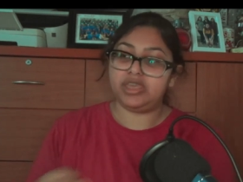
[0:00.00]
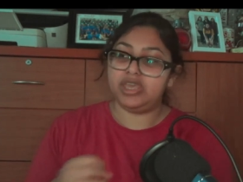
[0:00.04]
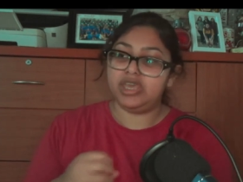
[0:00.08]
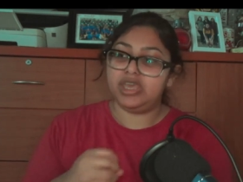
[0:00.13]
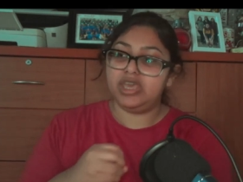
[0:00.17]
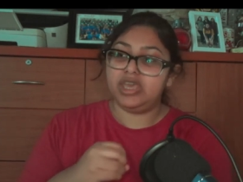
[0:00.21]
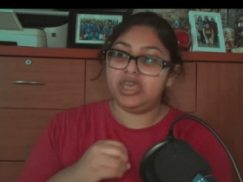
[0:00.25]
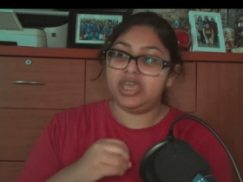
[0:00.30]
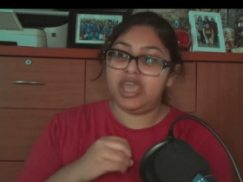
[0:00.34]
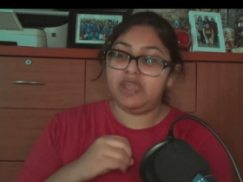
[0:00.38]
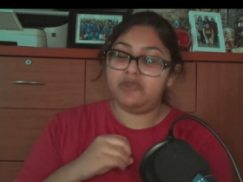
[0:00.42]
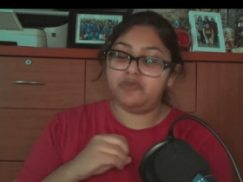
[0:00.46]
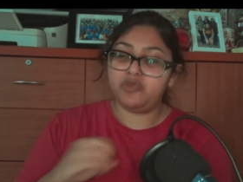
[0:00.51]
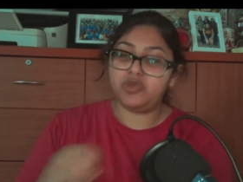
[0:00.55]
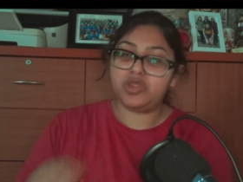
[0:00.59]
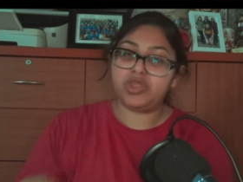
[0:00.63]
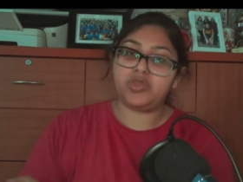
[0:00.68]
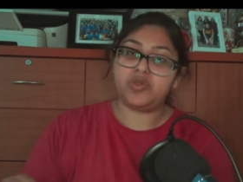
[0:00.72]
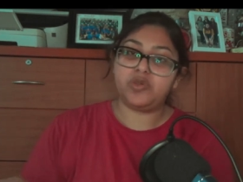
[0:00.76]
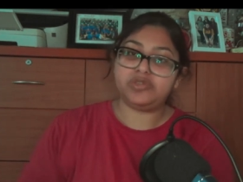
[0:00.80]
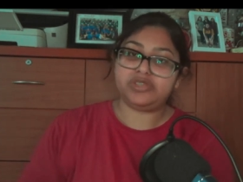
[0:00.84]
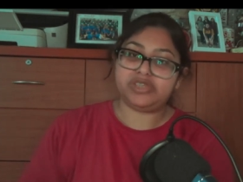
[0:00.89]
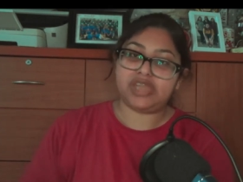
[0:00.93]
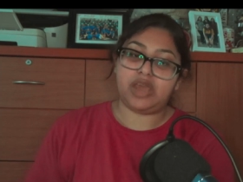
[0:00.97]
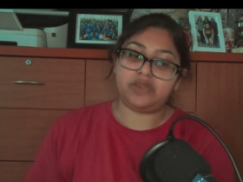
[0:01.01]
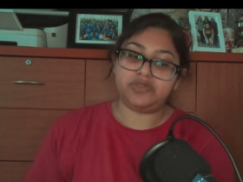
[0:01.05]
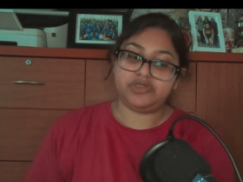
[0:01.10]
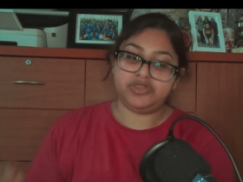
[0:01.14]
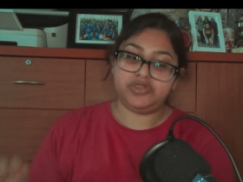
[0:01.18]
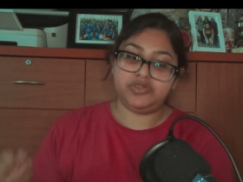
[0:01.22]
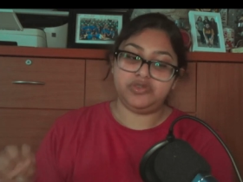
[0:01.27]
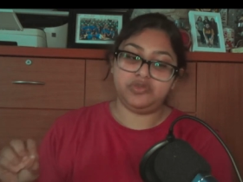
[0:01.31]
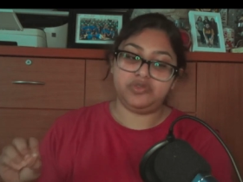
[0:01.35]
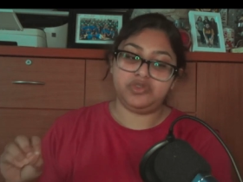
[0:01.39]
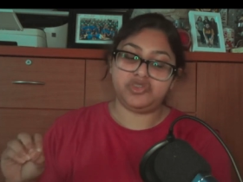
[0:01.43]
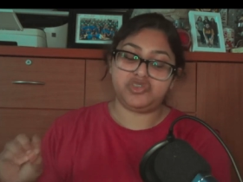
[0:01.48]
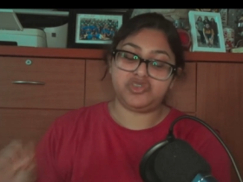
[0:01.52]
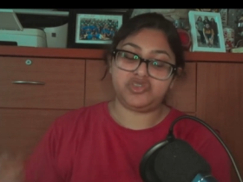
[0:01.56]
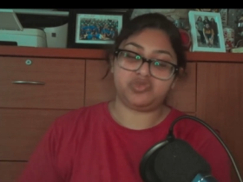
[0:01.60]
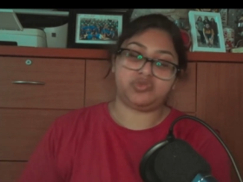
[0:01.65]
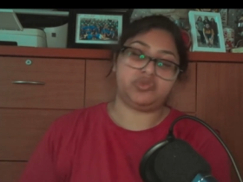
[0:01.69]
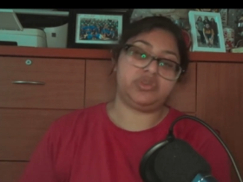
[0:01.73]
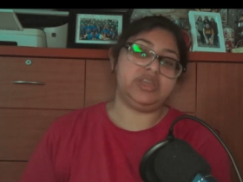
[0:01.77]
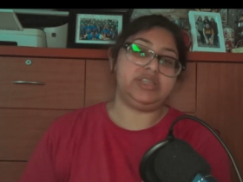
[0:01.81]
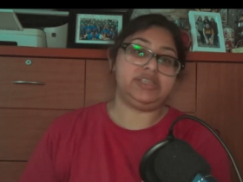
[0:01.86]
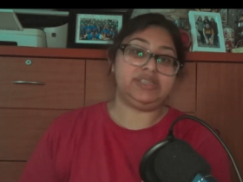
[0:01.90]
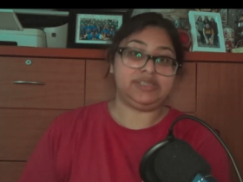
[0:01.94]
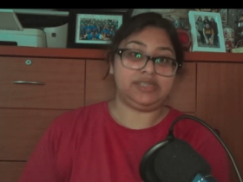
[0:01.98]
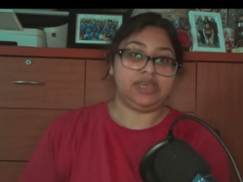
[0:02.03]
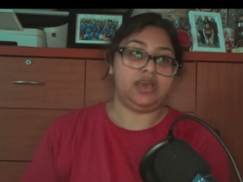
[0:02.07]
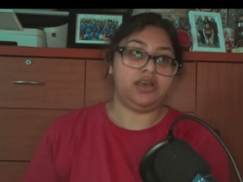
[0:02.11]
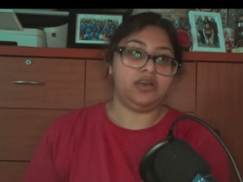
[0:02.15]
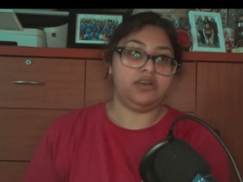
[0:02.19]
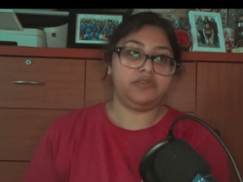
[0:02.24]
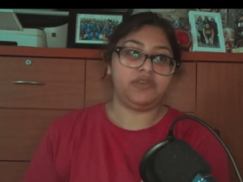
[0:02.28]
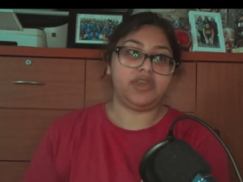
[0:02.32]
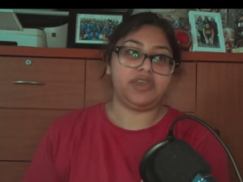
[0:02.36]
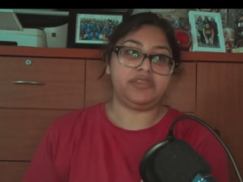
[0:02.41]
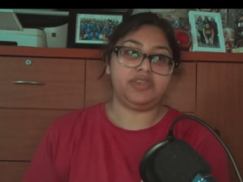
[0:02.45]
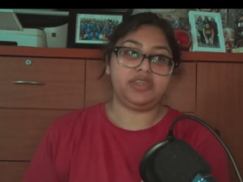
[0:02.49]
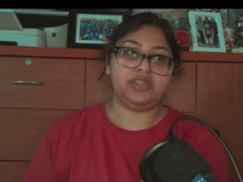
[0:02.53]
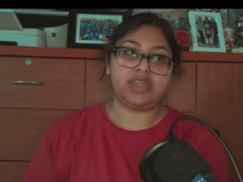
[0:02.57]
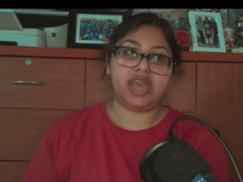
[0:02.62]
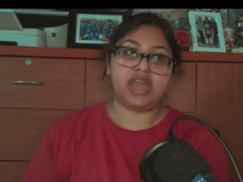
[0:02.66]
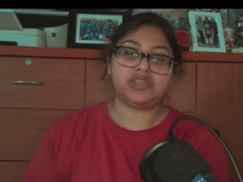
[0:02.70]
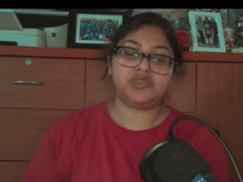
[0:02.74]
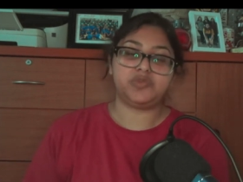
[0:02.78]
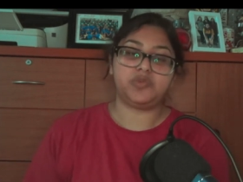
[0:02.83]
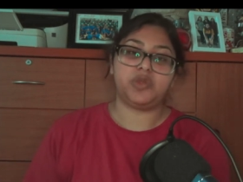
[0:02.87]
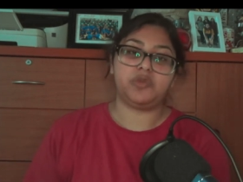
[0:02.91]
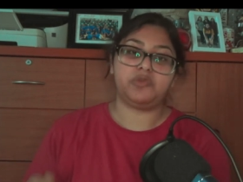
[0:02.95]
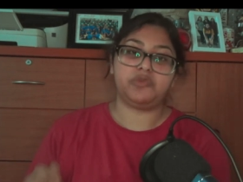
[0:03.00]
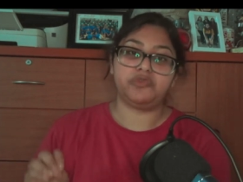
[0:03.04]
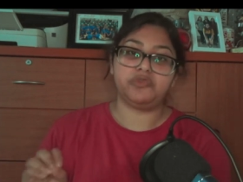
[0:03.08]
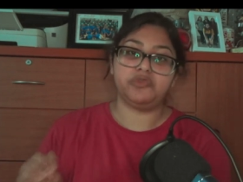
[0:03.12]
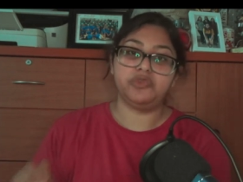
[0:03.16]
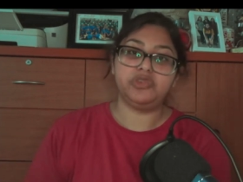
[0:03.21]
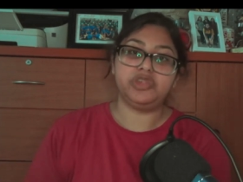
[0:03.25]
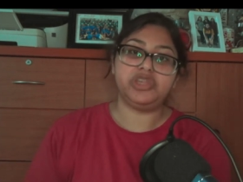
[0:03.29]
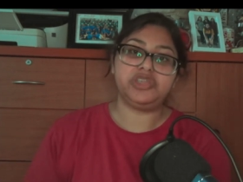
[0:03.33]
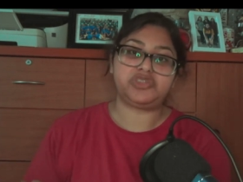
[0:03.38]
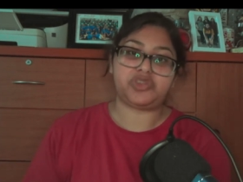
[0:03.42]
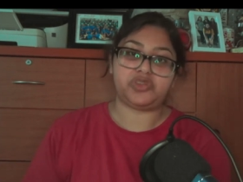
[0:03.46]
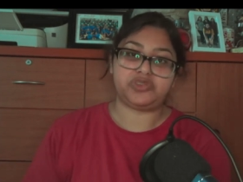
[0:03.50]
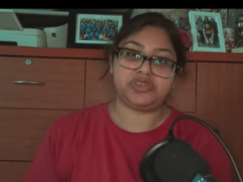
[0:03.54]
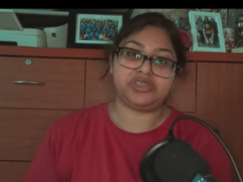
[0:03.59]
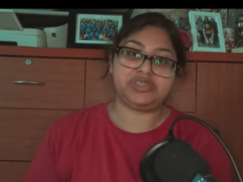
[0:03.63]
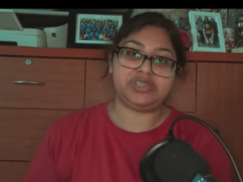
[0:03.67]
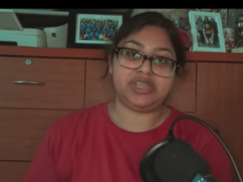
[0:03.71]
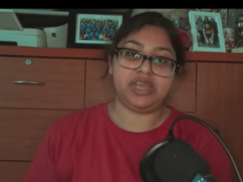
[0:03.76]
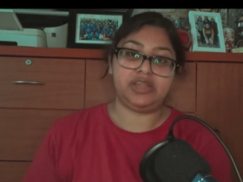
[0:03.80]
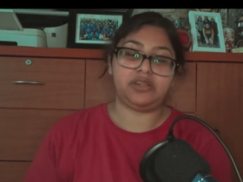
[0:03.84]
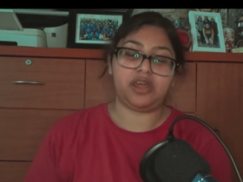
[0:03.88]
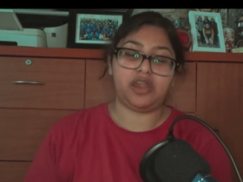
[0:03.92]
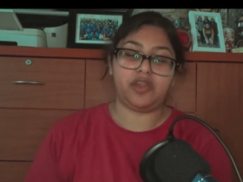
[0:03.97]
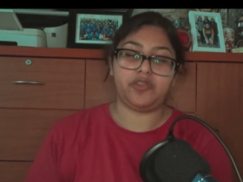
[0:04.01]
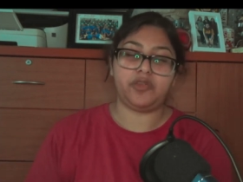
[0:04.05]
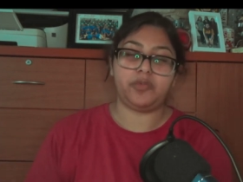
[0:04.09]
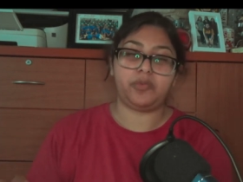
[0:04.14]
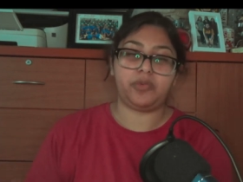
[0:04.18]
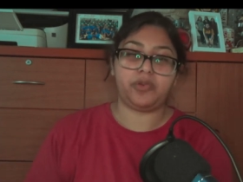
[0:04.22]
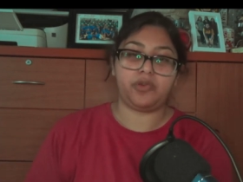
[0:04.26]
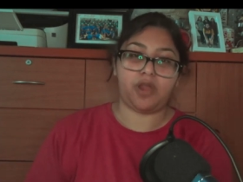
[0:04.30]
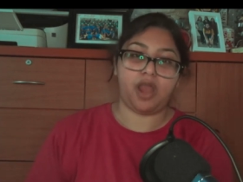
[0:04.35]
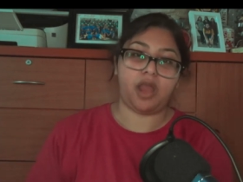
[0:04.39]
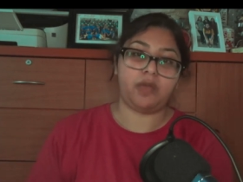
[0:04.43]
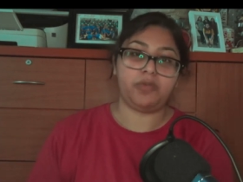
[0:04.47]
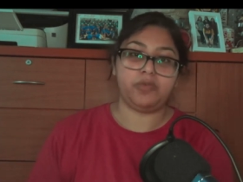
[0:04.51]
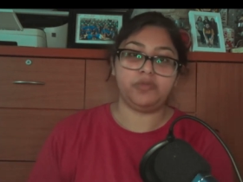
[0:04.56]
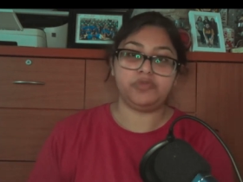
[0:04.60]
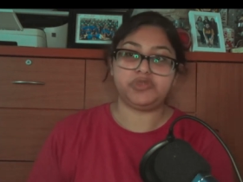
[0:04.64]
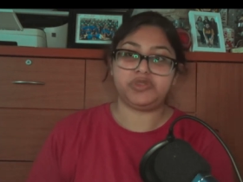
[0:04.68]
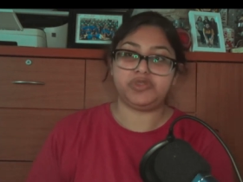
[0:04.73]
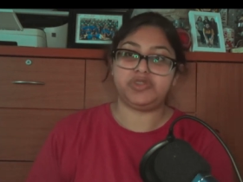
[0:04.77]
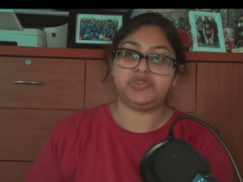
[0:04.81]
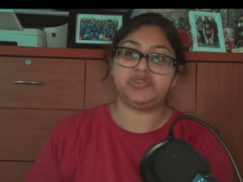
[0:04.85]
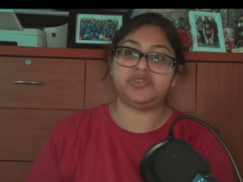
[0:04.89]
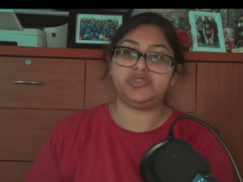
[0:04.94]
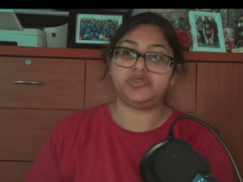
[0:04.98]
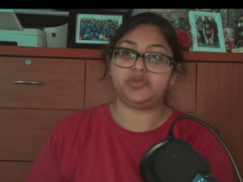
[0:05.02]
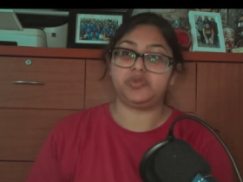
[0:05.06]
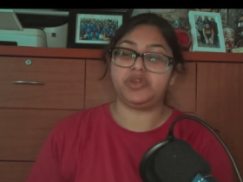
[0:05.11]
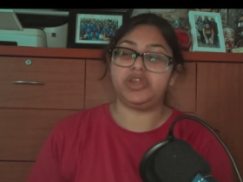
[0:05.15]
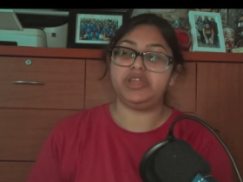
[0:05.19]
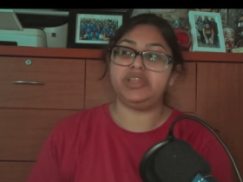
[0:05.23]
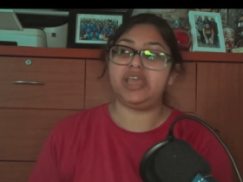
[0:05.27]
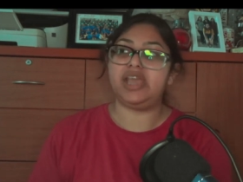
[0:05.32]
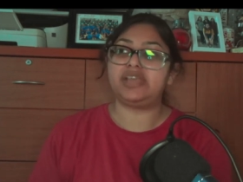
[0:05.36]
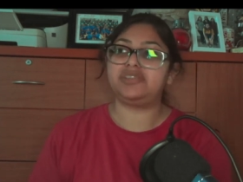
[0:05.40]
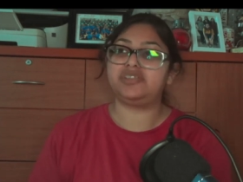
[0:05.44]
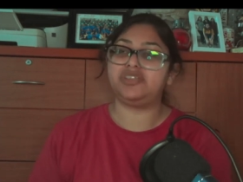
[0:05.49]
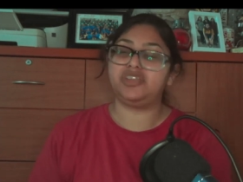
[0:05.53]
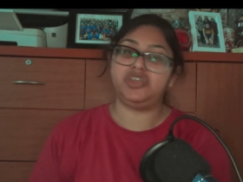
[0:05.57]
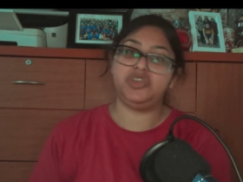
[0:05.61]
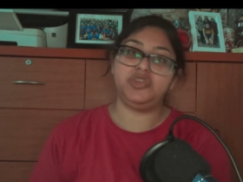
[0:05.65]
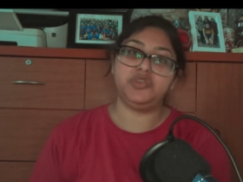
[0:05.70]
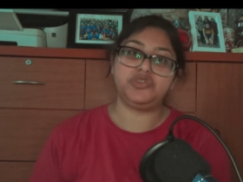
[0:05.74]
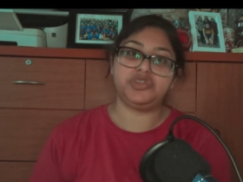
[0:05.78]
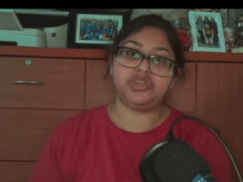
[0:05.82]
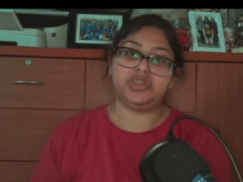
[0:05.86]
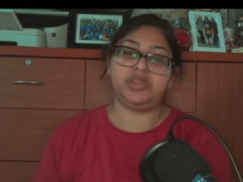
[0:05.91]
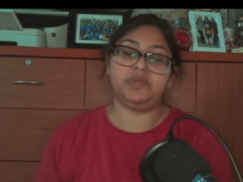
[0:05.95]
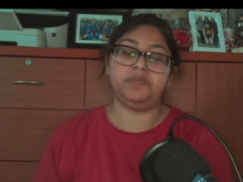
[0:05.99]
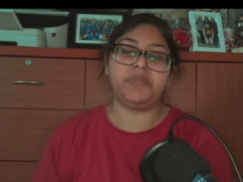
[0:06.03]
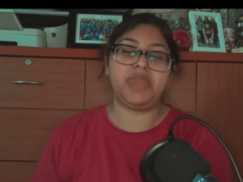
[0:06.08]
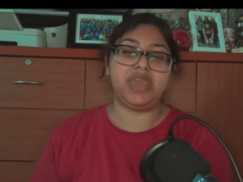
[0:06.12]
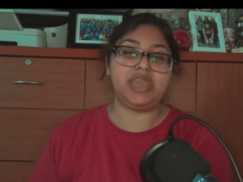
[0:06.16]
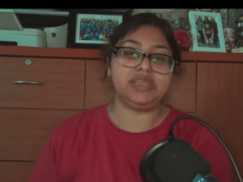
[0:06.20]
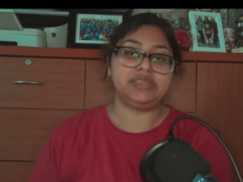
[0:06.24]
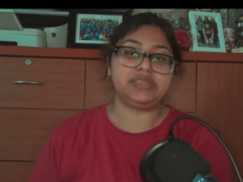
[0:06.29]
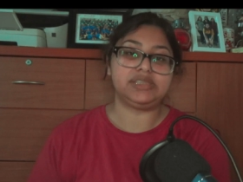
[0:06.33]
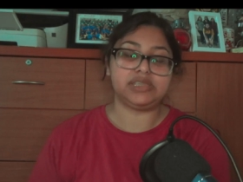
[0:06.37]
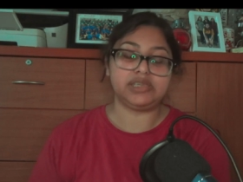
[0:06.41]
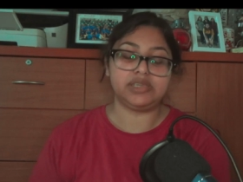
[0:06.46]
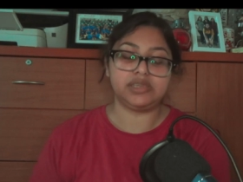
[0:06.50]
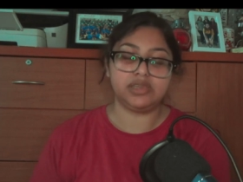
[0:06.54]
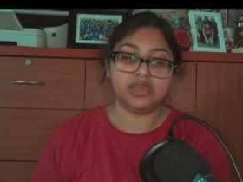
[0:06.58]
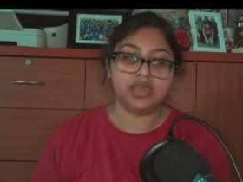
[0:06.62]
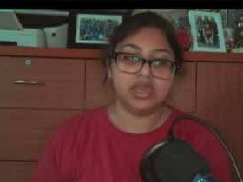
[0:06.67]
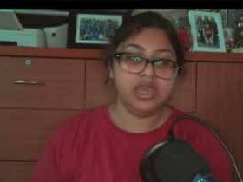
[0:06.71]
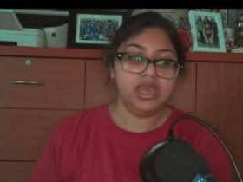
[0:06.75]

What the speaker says: it really goes down to the story itself. I think that's where we really start to see a lot of the problems with the story and execution and the pacing.